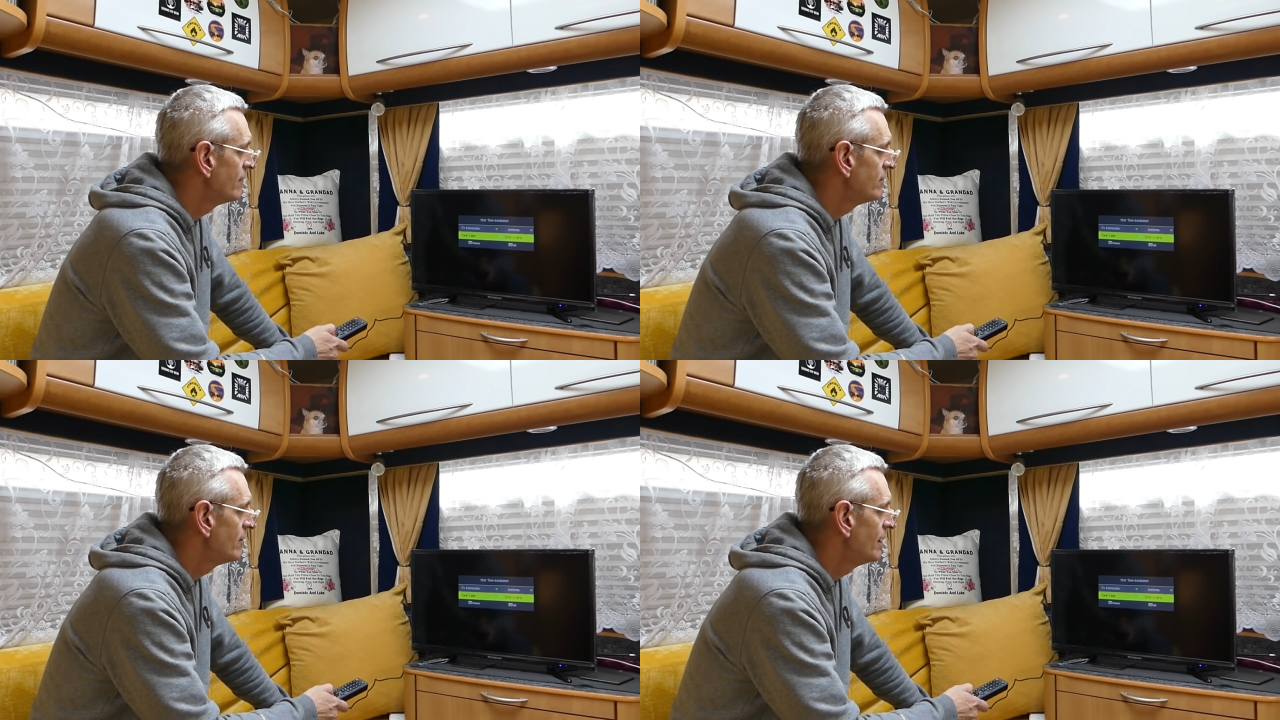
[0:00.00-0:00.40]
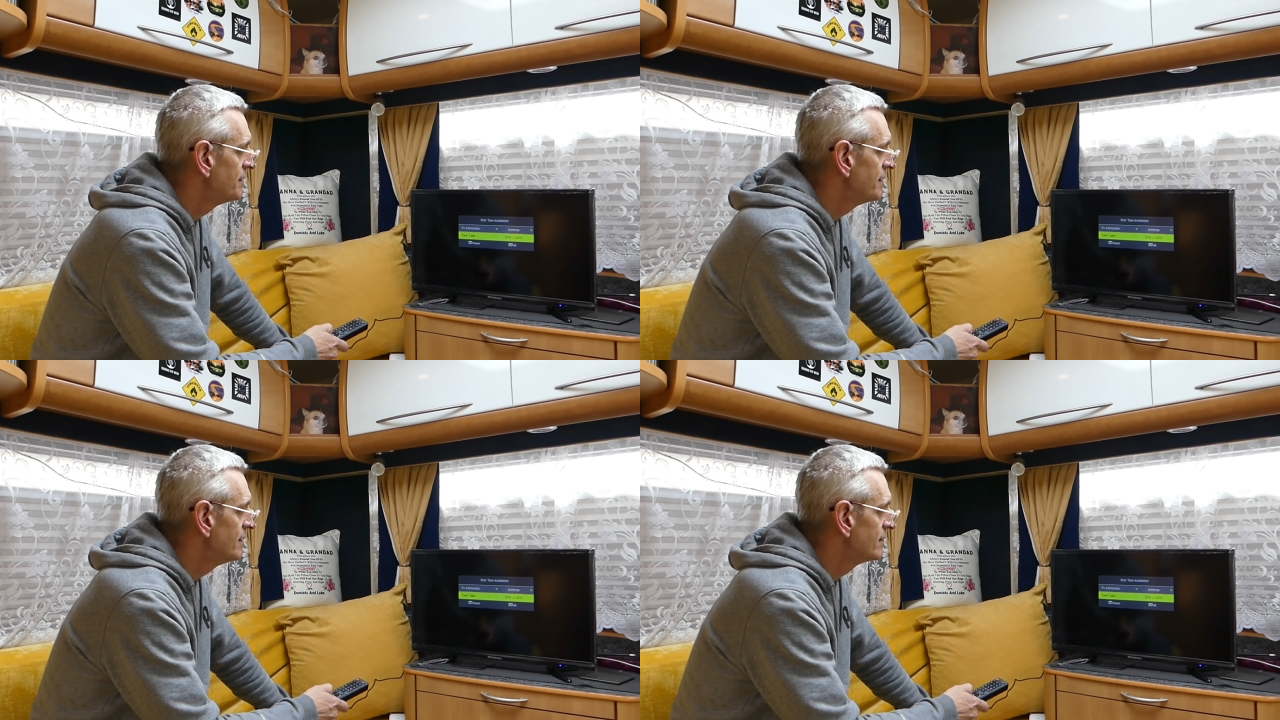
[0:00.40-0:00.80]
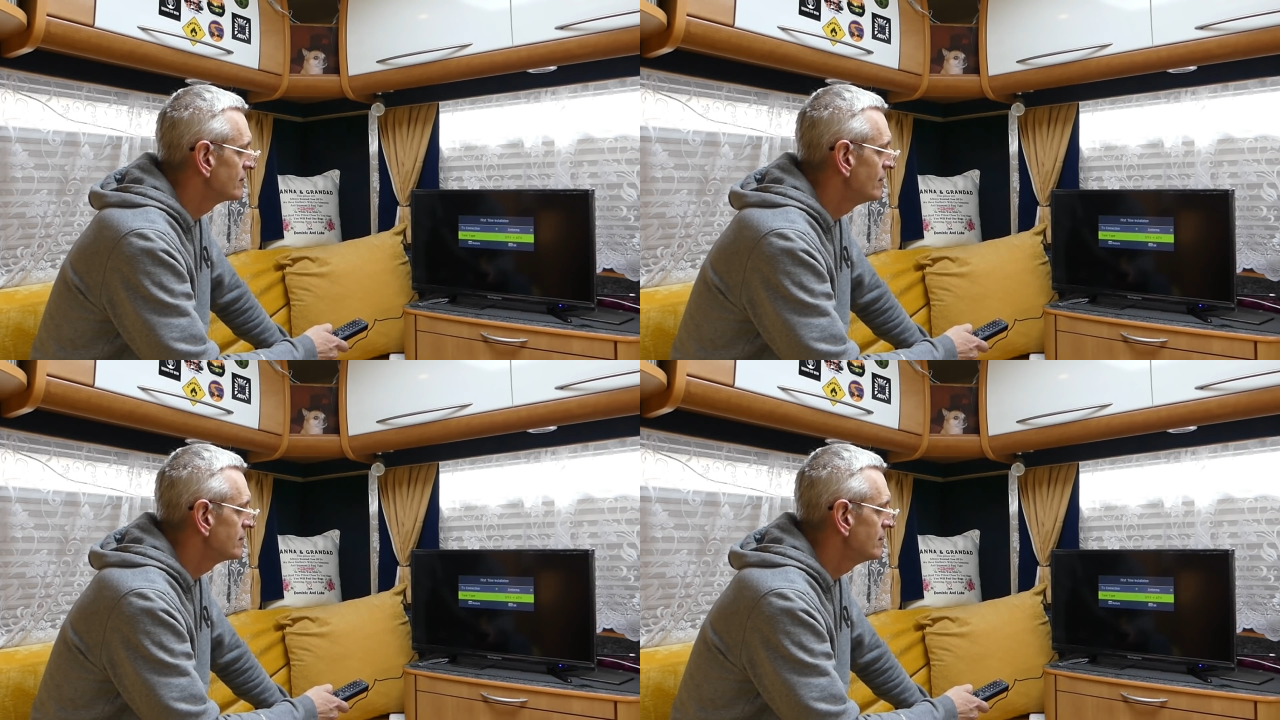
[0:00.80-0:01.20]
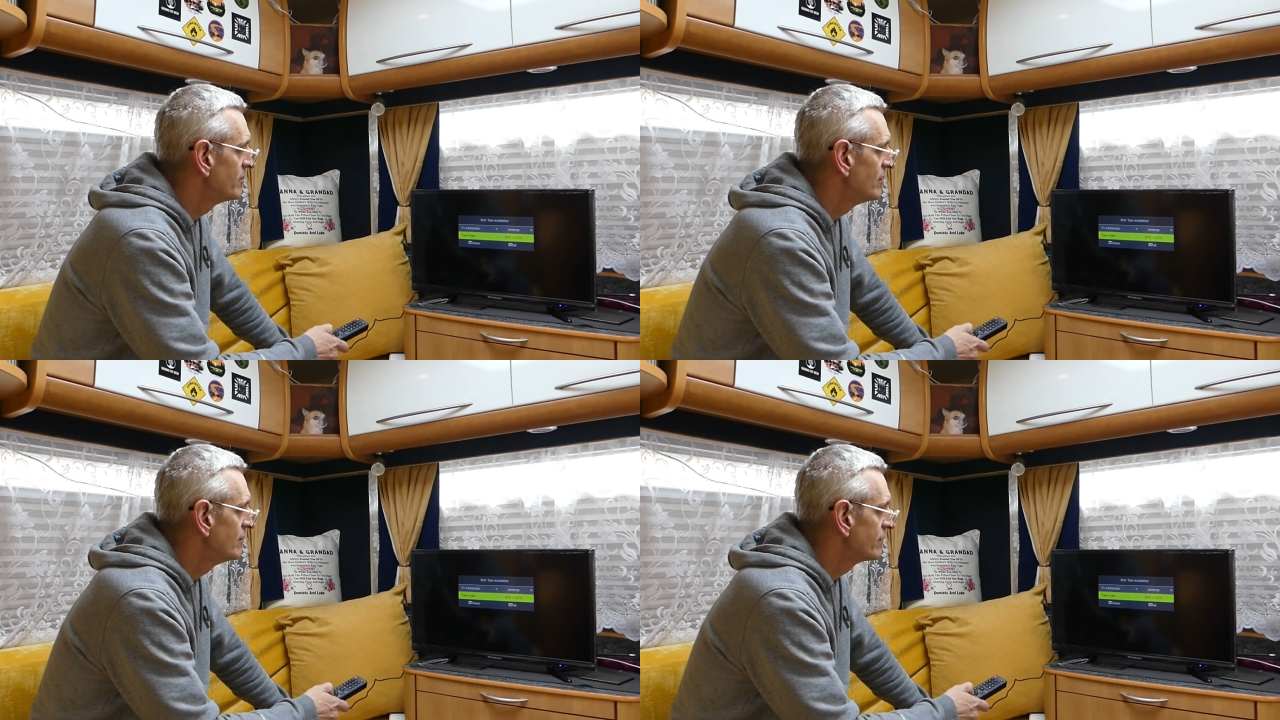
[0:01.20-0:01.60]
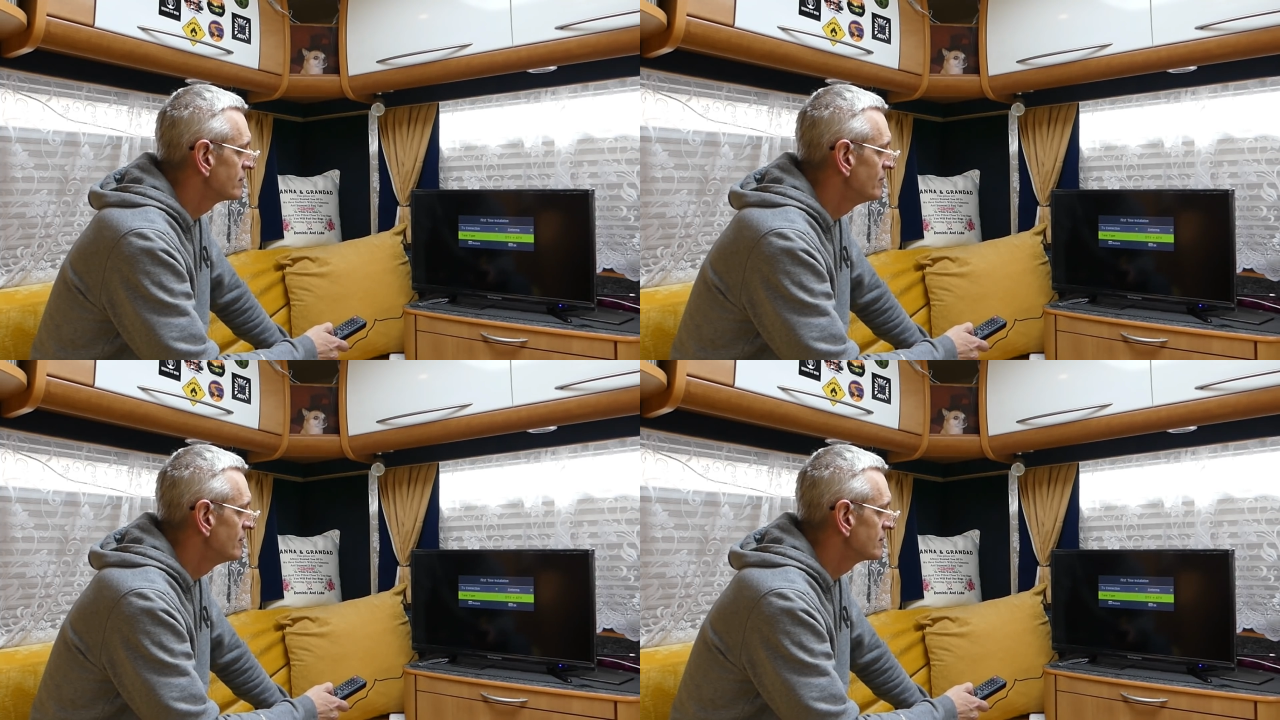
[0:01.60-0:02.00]
I've no idea. So it'll do both, I
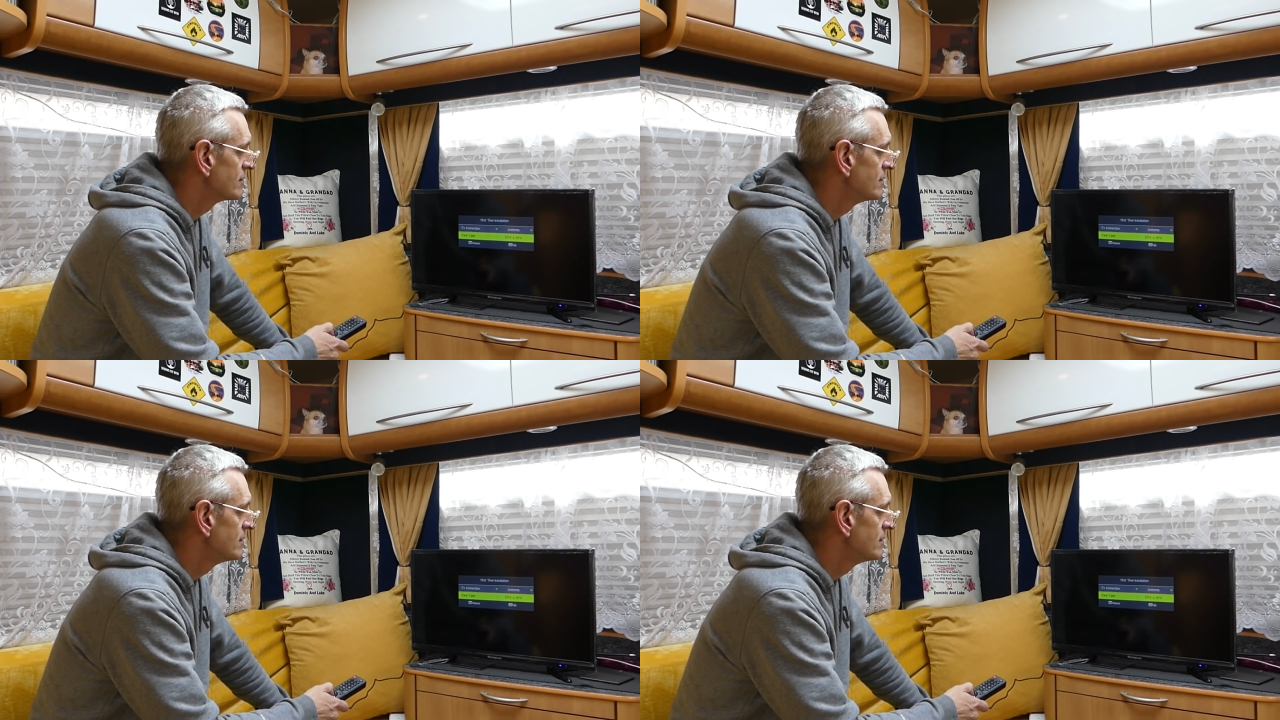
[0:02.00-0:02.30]
suppose.